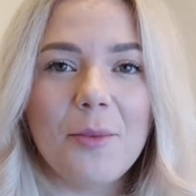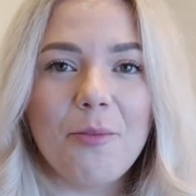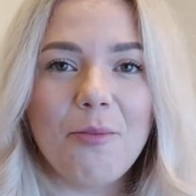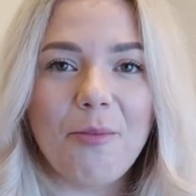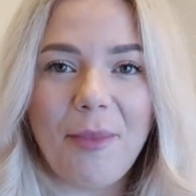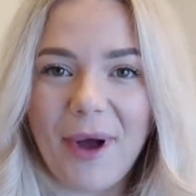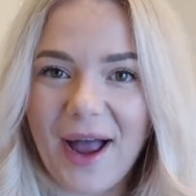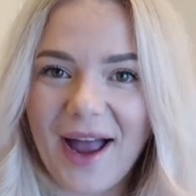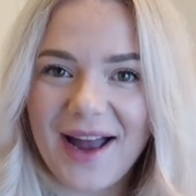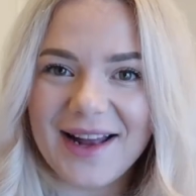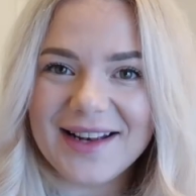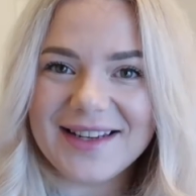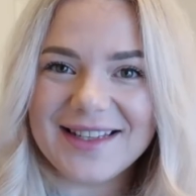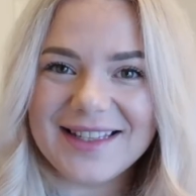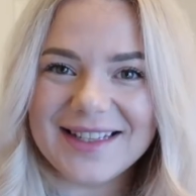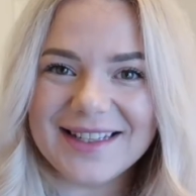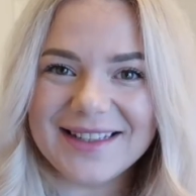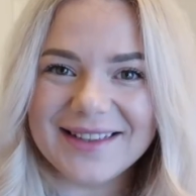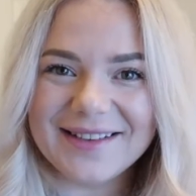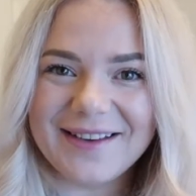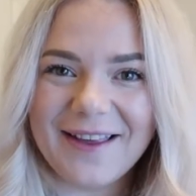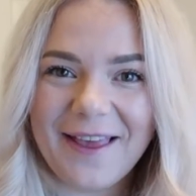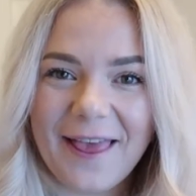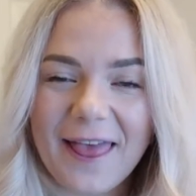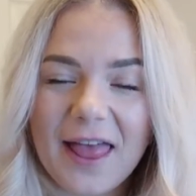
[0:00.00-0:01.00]
But
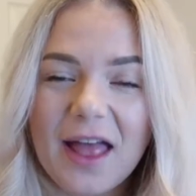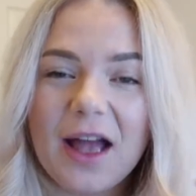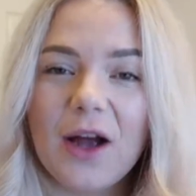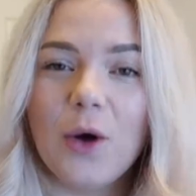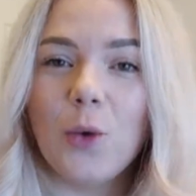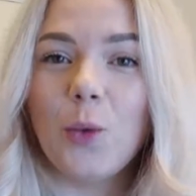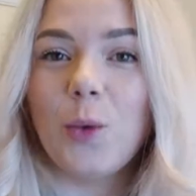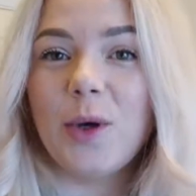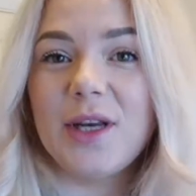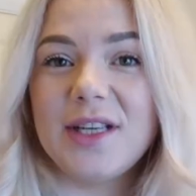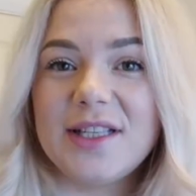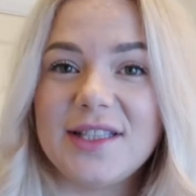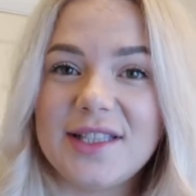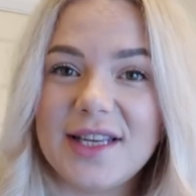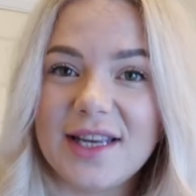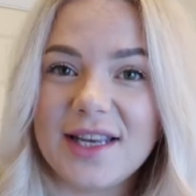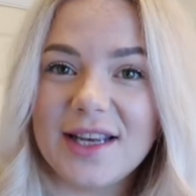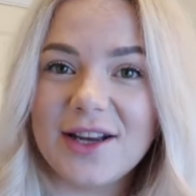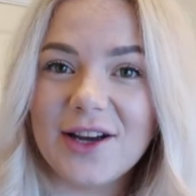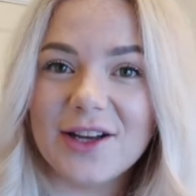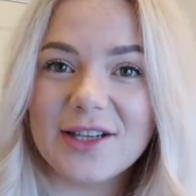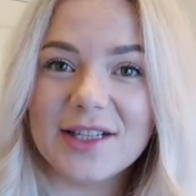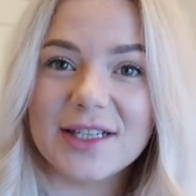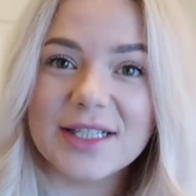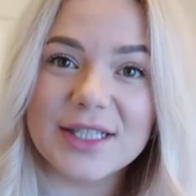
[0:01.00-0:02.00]
we still
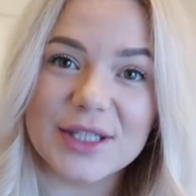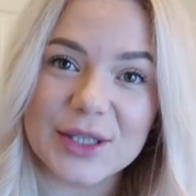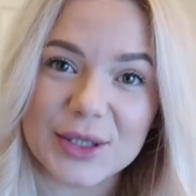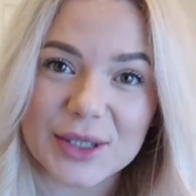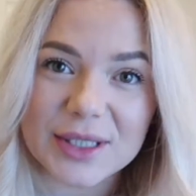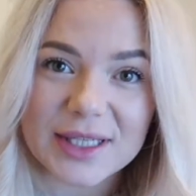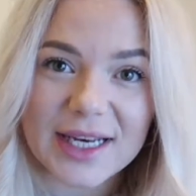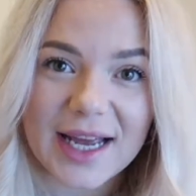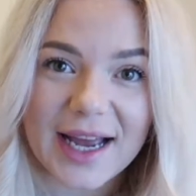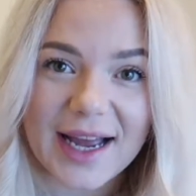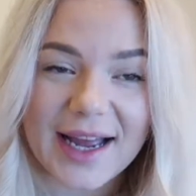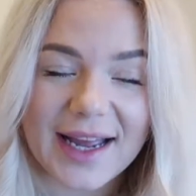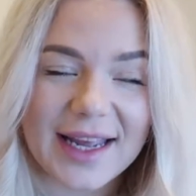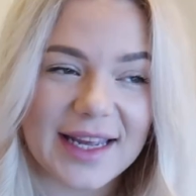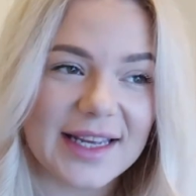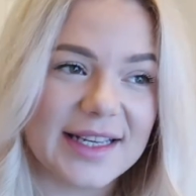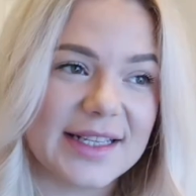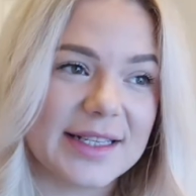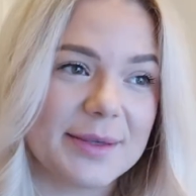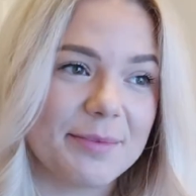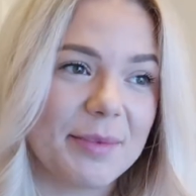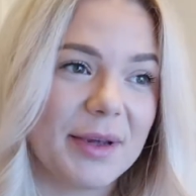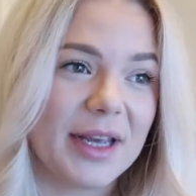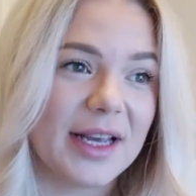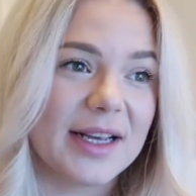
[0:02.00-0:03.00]
gotta look
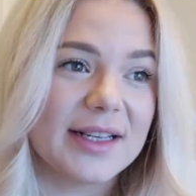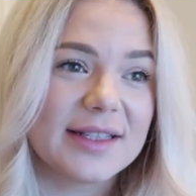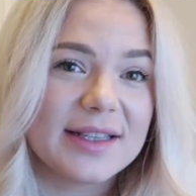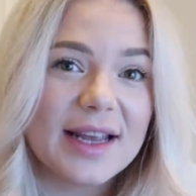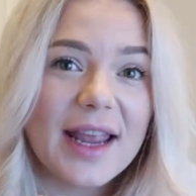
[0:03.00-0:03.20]
nice because